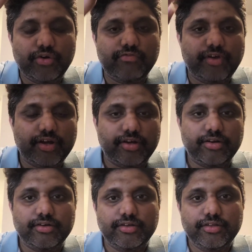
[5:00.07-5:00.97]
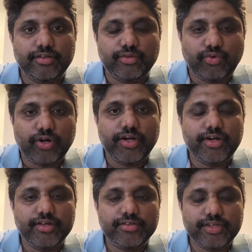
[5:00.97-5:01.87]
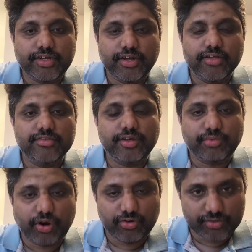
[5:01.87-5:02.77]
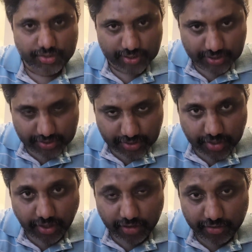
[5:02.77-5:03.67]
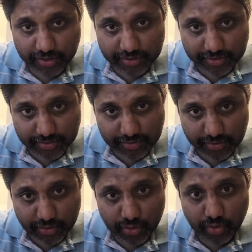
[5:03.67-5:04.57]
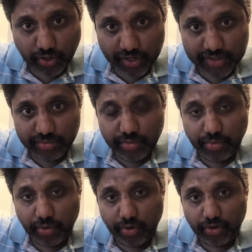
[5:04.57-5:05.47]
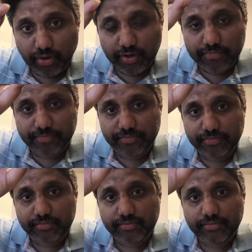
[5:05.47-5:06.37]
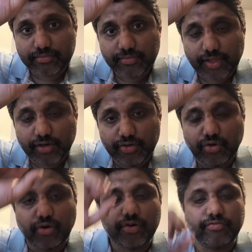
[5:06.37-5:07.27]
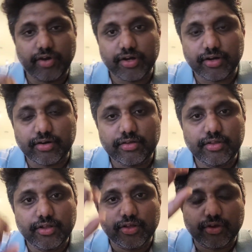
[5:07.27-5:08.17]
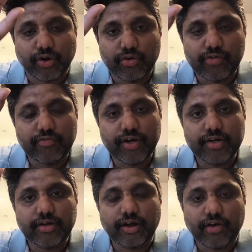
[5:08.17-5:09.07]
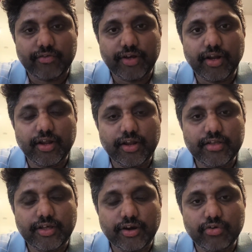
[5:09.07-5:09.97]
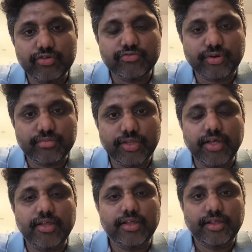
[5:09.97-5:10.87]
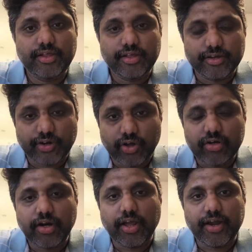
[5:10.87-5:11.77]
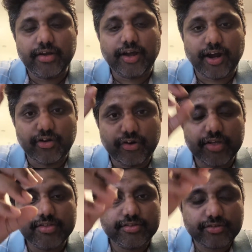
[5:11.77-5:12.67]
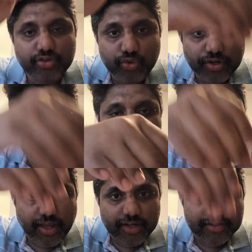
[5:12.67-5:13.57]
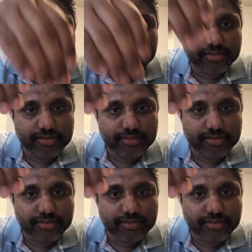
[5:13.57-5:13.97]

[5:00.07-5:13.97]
Reflector. what it does, it learns some routes and advertises through IGP protocol to Route Reflector. Route Reflector, after learning the routes from the non-client, advertises to its clients,